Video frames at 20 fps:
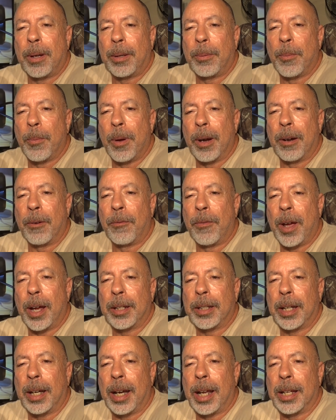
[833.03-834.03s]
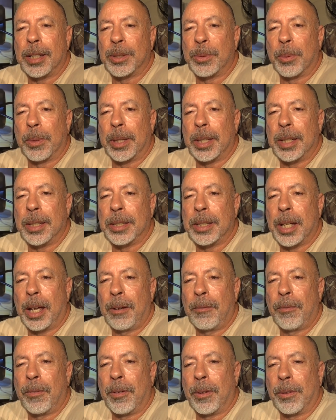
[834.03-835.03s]
what effect it has with these
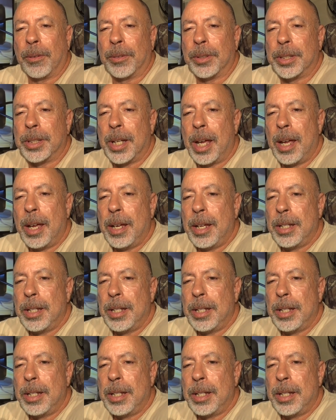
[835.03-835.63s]
headphones.